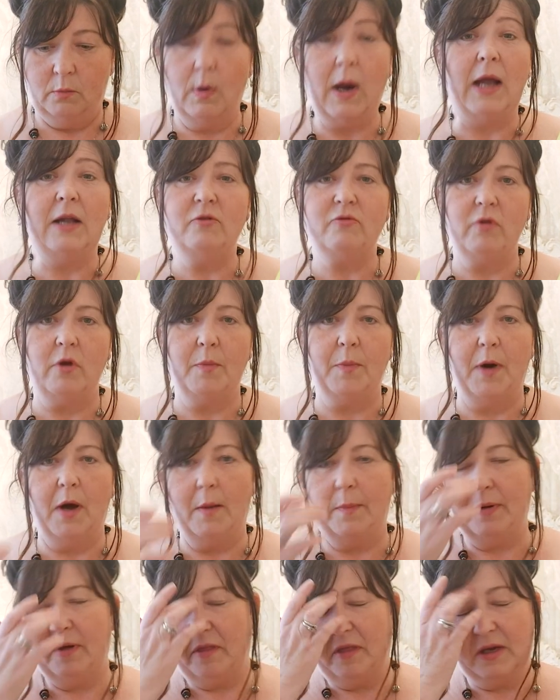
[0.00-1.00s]
wild
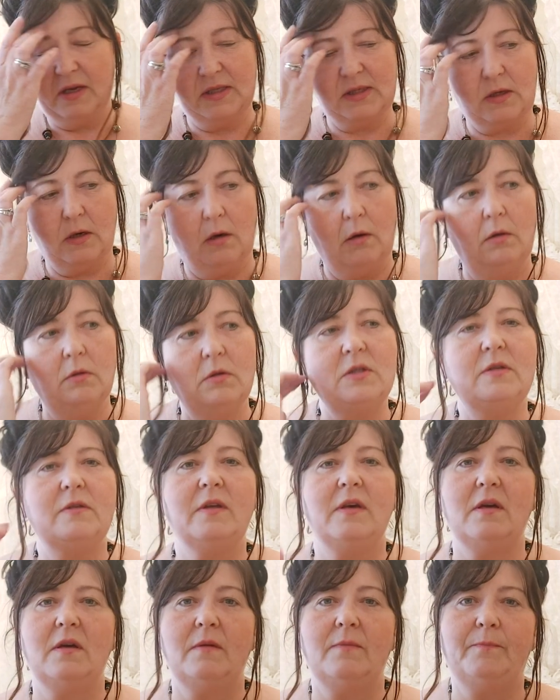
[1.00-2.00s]
rhubarb, I think it's called,
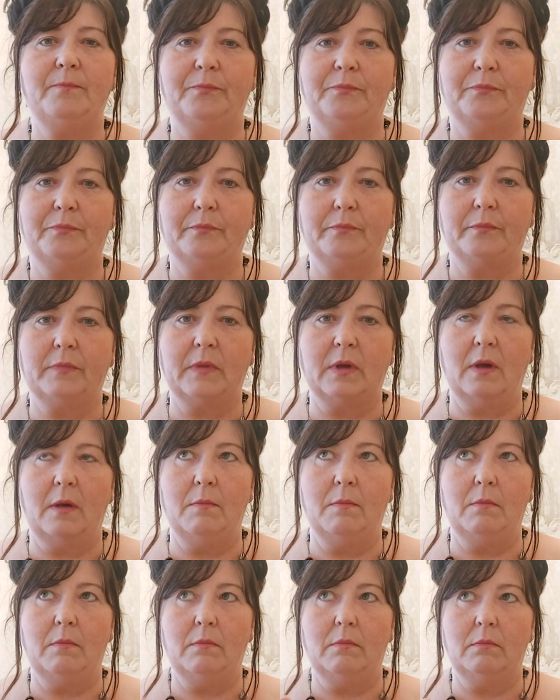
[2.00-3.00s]
the
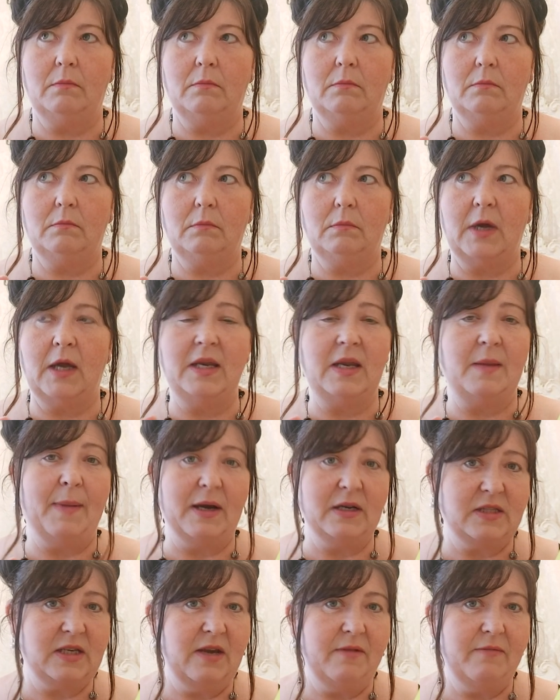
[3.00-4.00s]

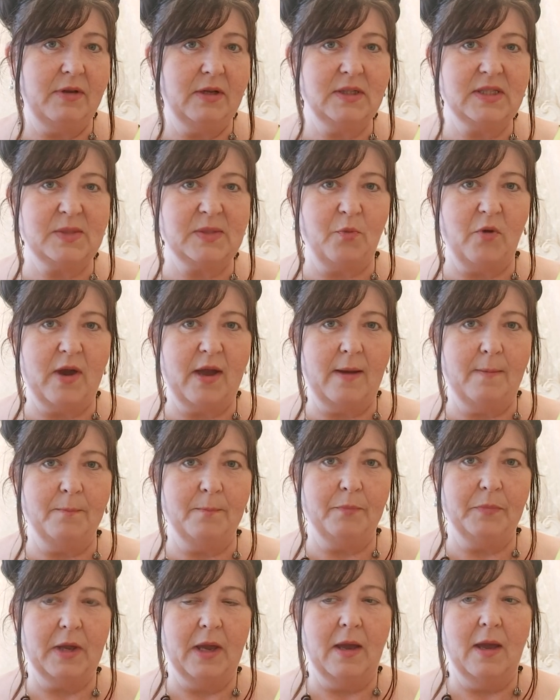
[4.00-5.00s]
antibacterial spray.
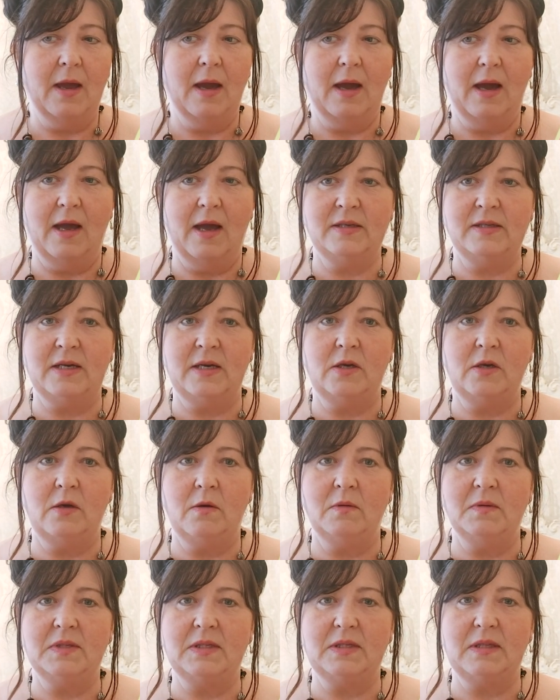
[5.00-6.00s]
And I
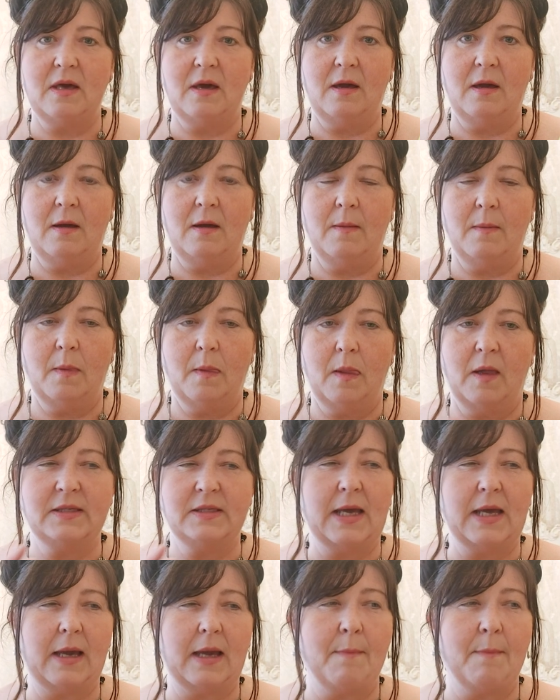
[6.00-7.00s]
use the
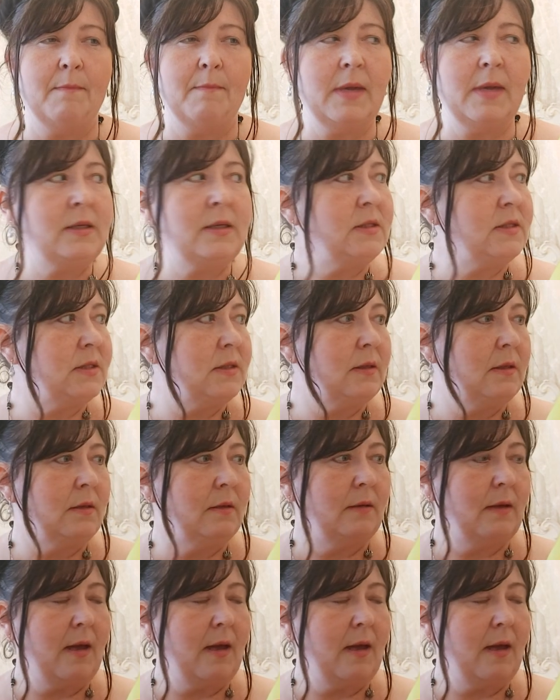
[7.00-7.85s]
It's like a mint